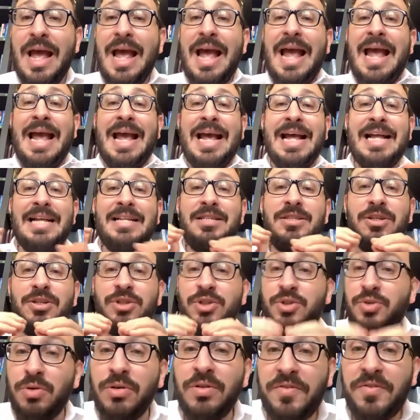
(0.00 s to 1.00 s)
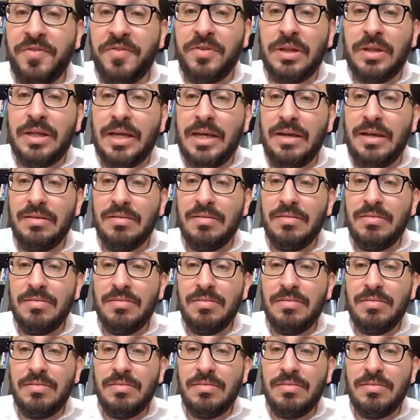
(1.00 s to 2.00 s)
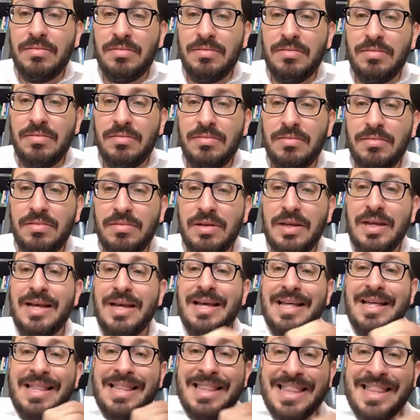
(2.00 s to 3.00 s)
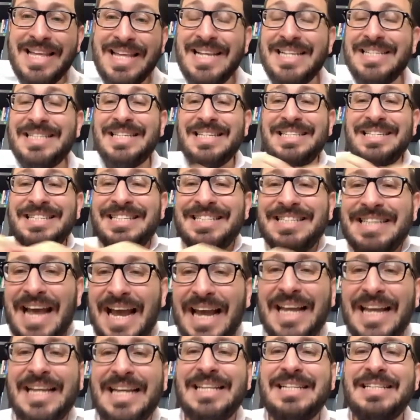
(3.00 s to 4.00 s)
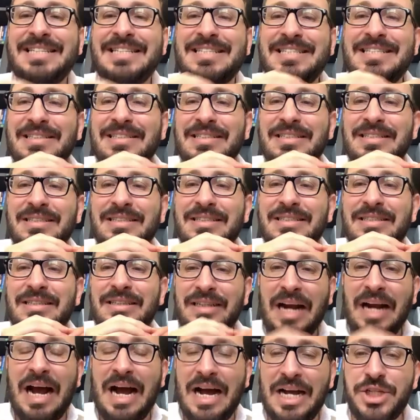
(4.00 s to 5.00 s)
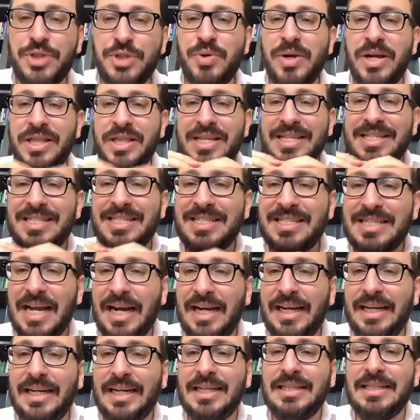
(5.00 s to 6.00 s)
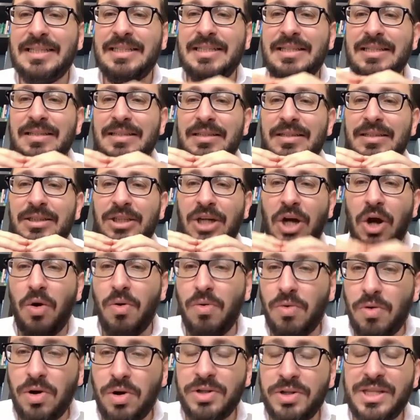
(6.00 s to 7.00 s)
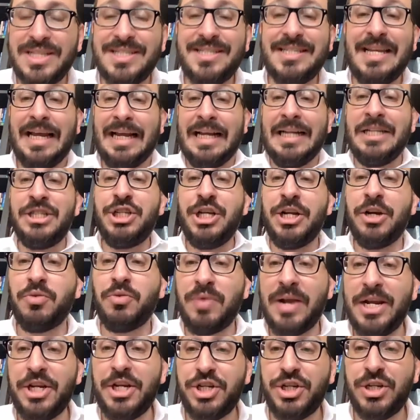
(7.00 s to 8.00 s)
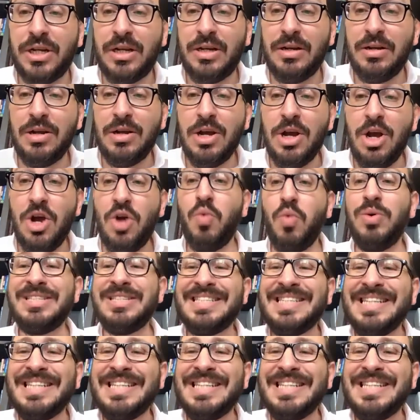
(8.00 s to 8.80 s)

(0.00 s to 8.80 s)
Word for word: And truthfully, this second cadre, the second cohort, the second generation was